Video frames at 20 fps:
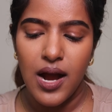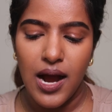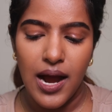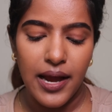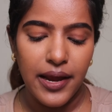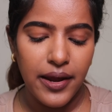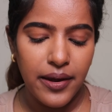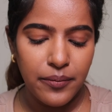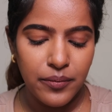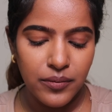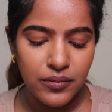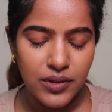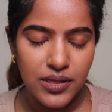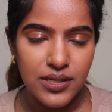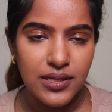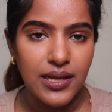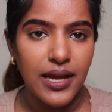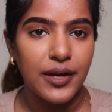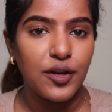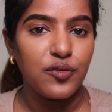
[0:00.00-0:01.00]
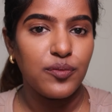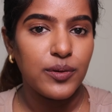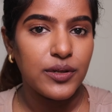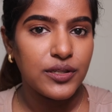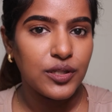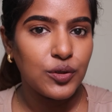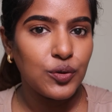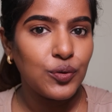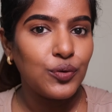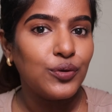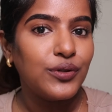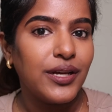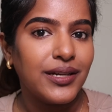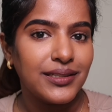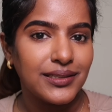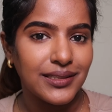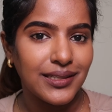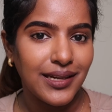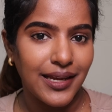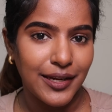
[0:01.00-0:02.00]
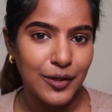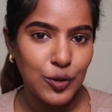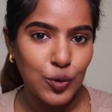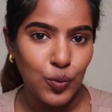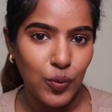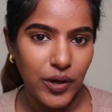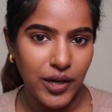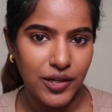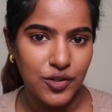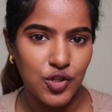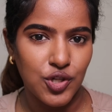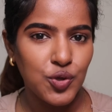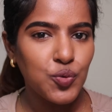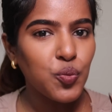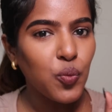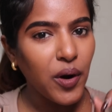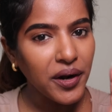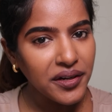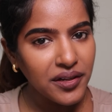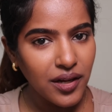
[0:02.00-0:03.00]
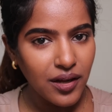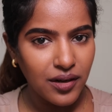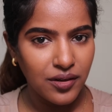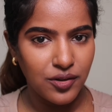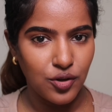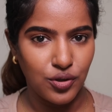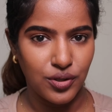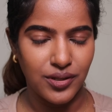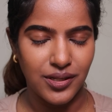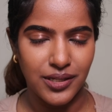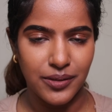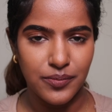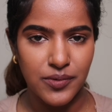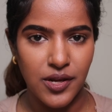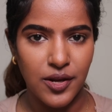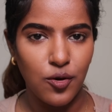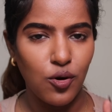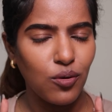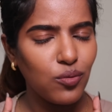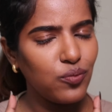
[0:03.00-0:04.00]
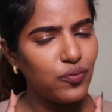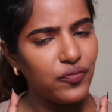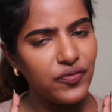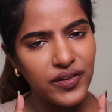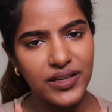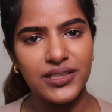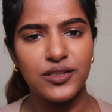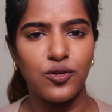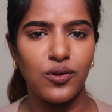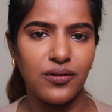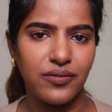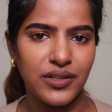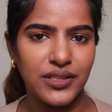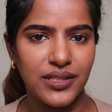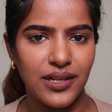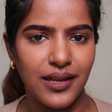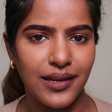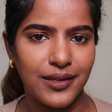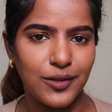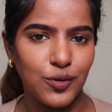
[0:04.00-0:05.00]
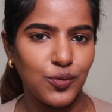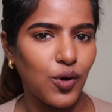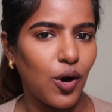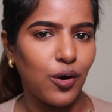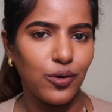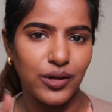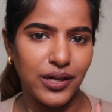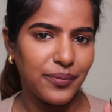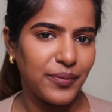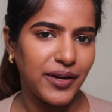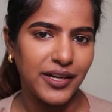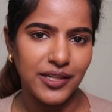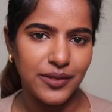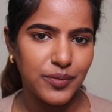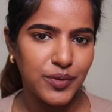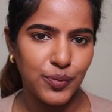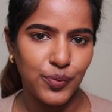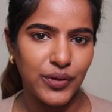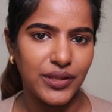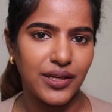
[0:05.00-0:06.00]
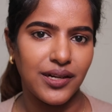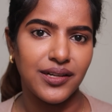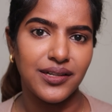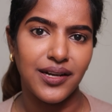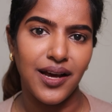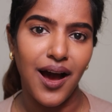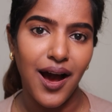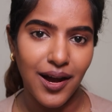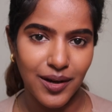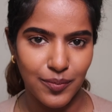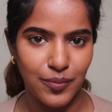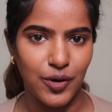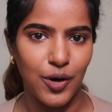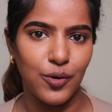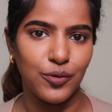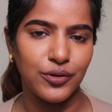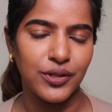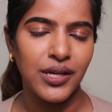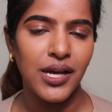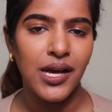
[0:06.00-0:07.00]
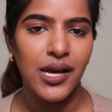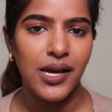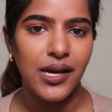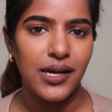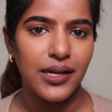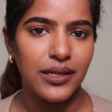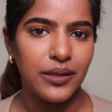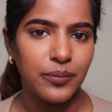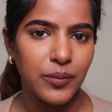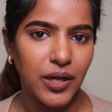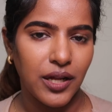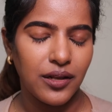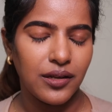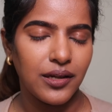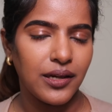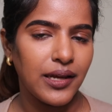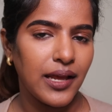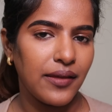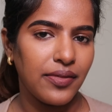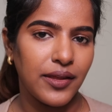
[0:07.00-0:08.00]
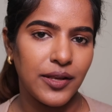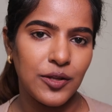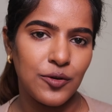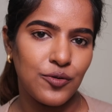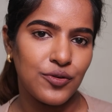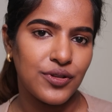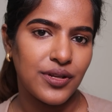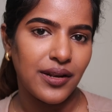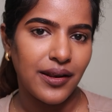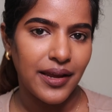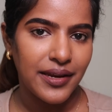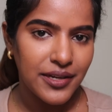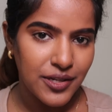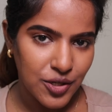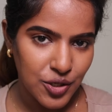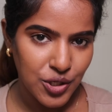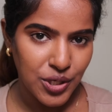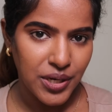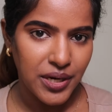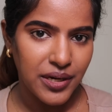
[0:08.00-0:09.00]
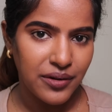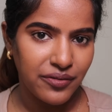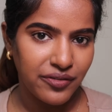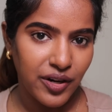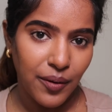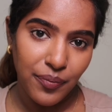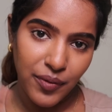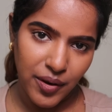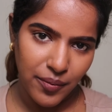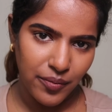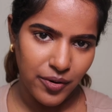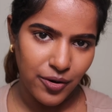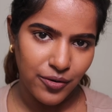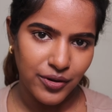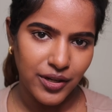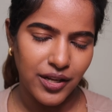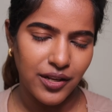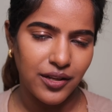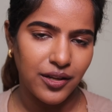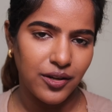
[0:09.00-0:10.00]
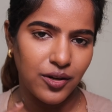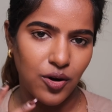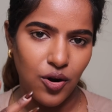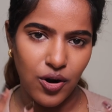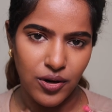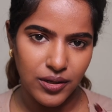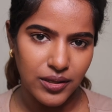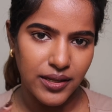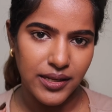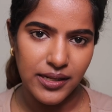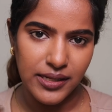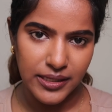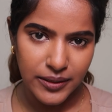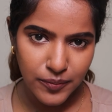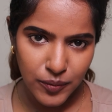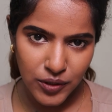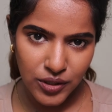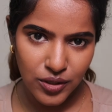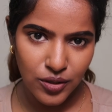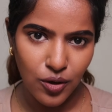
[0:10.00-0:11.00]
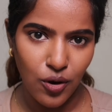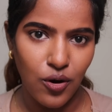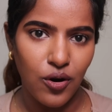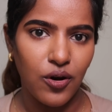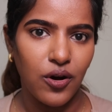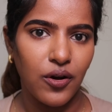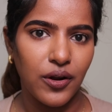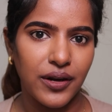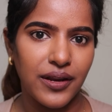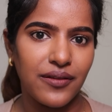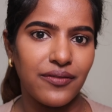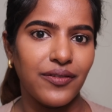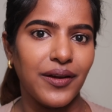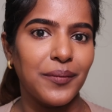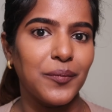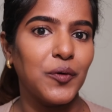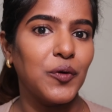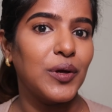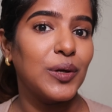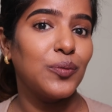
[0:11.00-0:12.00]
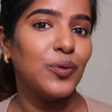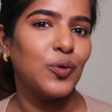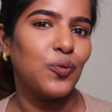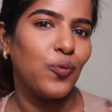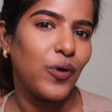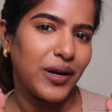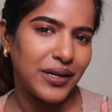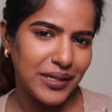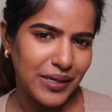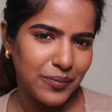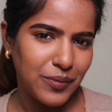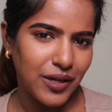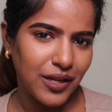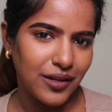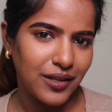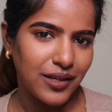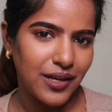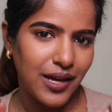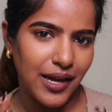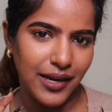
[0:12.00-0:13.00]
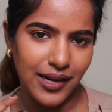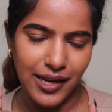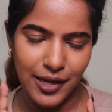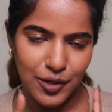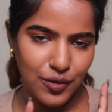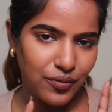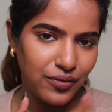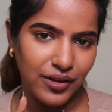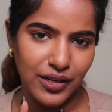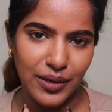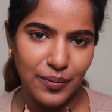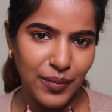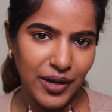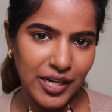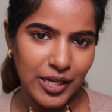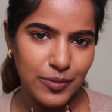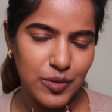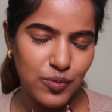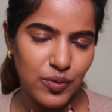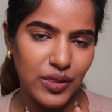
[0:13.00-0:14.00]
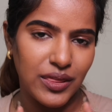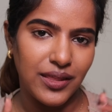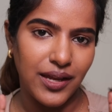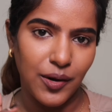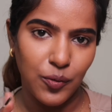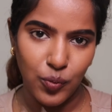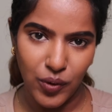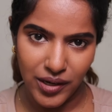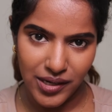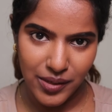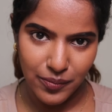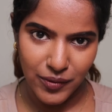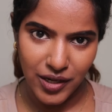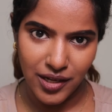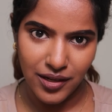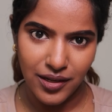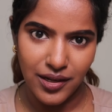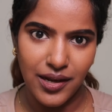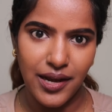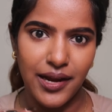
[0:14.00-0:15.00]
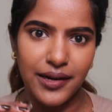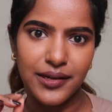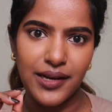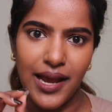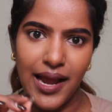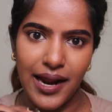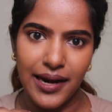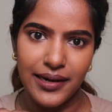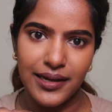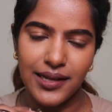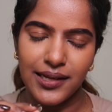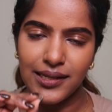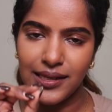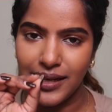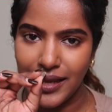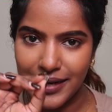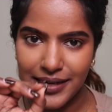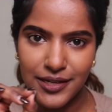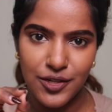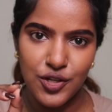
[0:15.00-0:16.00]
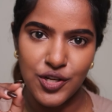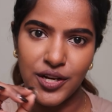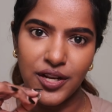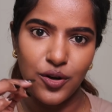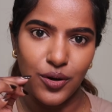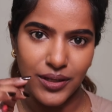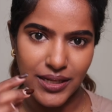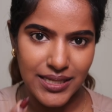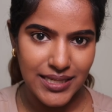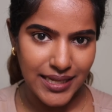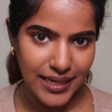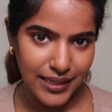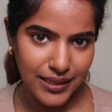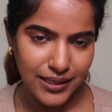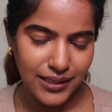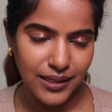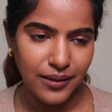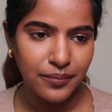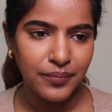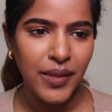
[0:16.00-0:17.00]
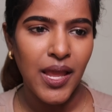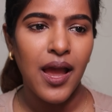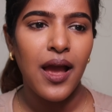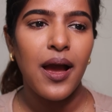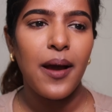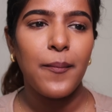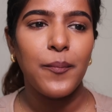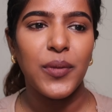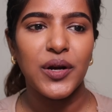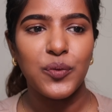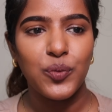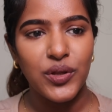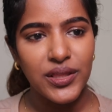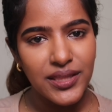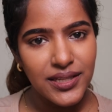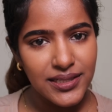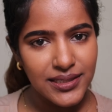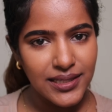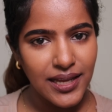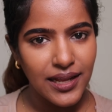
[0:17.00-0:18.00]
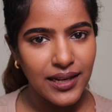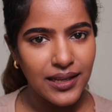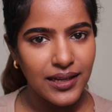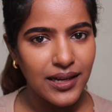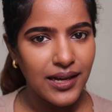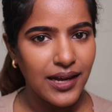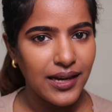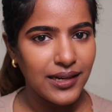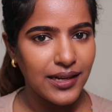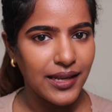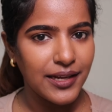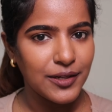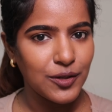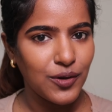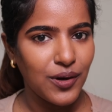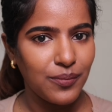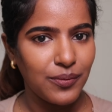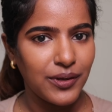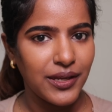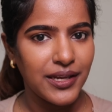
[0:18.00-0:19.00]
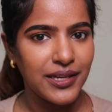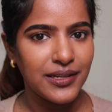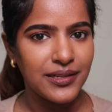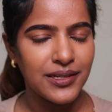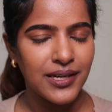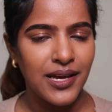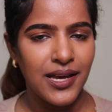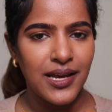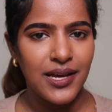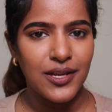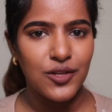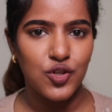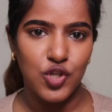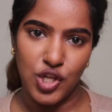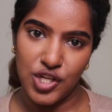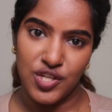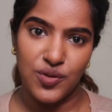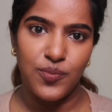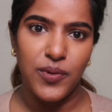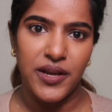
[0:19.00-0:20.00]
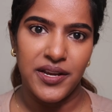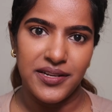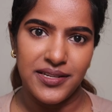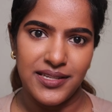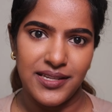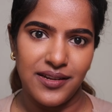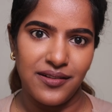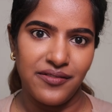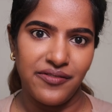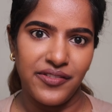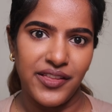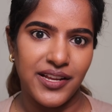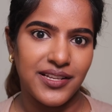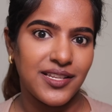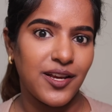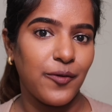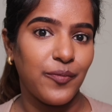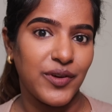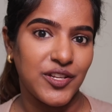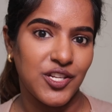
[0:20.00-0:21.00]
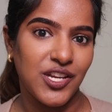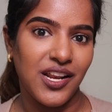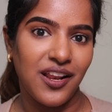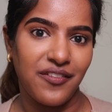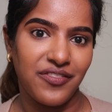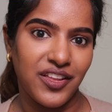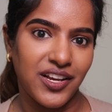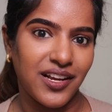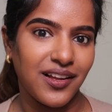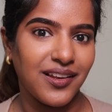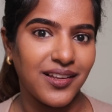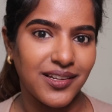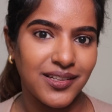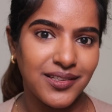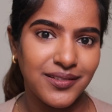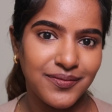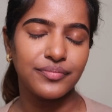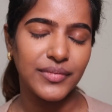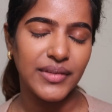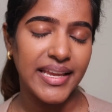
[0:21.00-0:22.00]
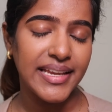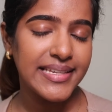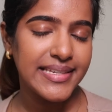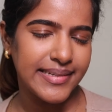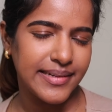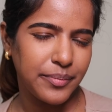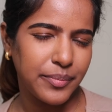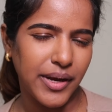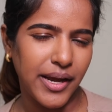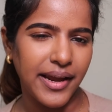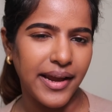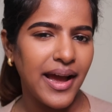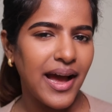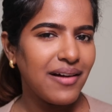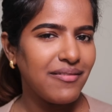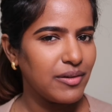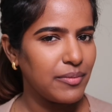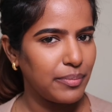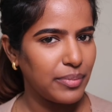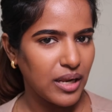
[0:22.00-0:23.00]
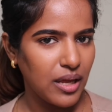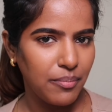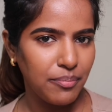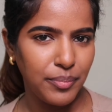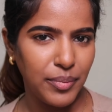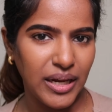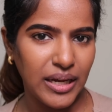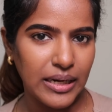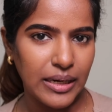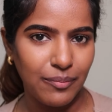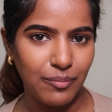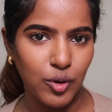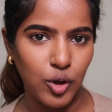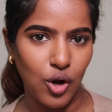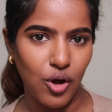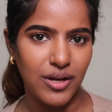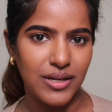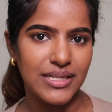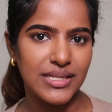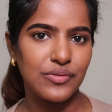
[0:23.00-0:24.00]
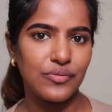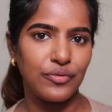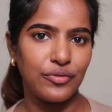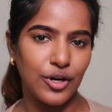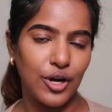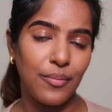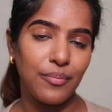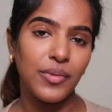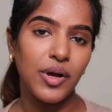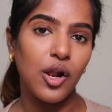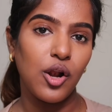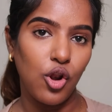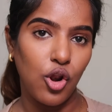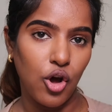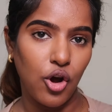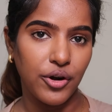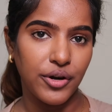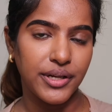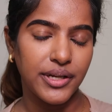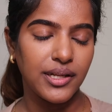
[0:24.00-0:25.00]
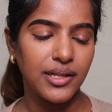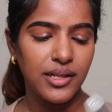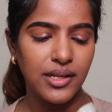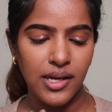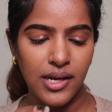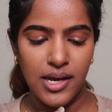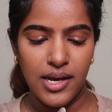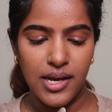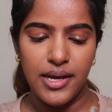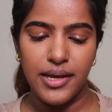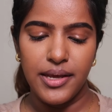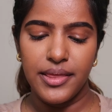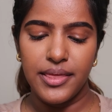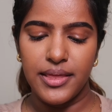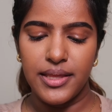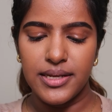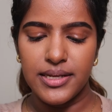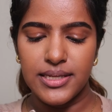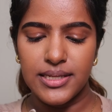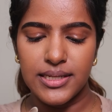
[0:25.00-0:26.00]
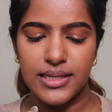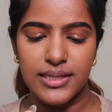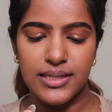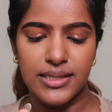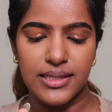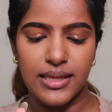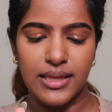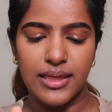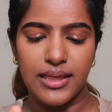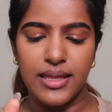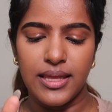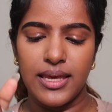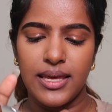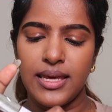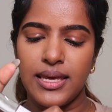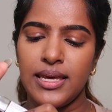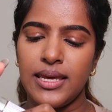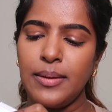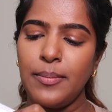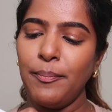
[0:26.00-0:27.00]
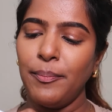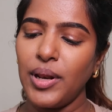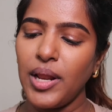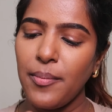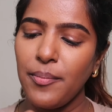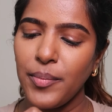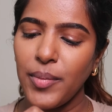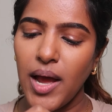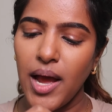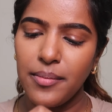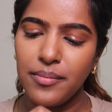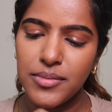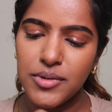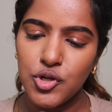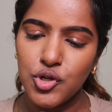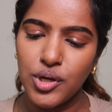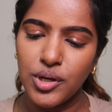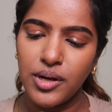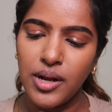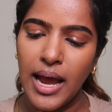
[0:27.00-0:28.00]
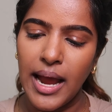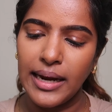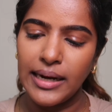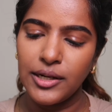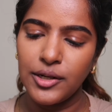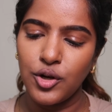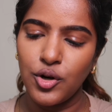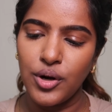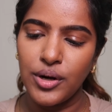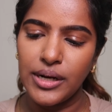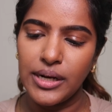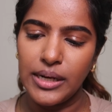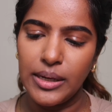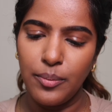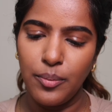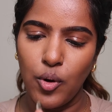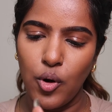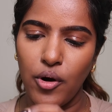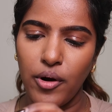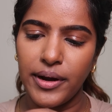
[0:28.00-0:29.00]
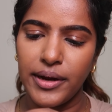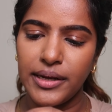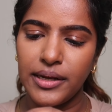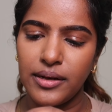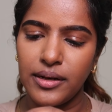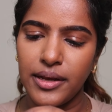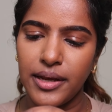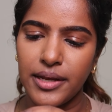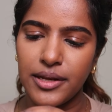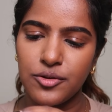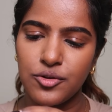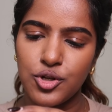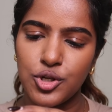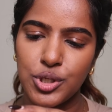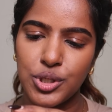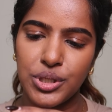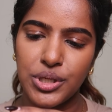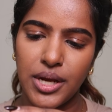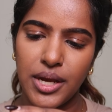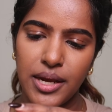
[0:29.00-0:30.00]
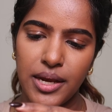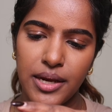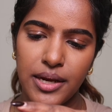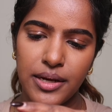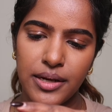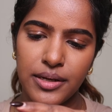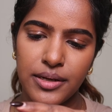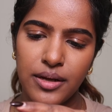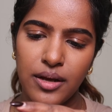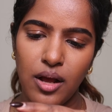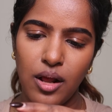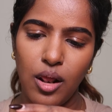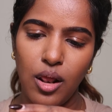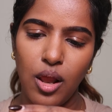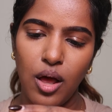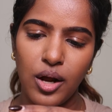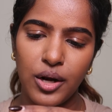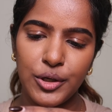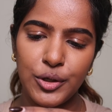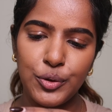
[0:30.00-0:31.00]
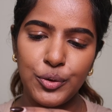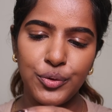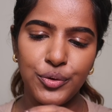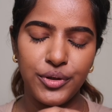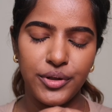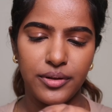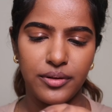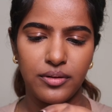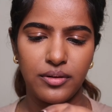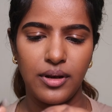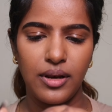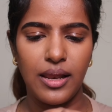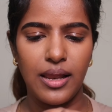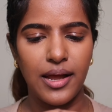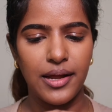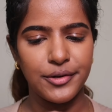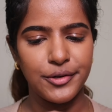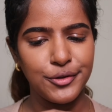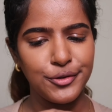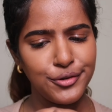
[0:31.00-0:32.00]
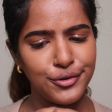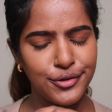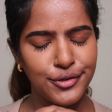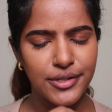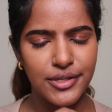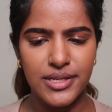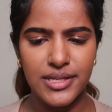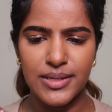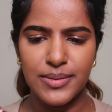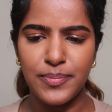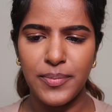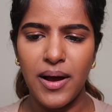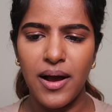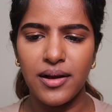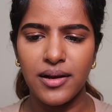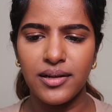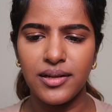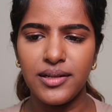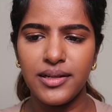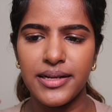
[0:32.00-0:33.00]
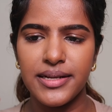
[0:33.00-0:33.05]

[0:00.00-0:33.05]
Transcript: I am this kind of person who doesn't like to wear just one color on the lips. I always like to outline my lips with a dark brown lip color and then use a lighter shade from that brown color on the lips. Or if I'm going with one lip color, I like to fill in my lips with that one lip color and add a lighter shade on the center. But with this color, I like to apply it just by itself. That's how much I love the color. Next up, I have a plumping lip gloss from L'Oreal. This is the Plump Ambition Hyaluron Lip Oil in shade La Nude. La Nude Sparkle.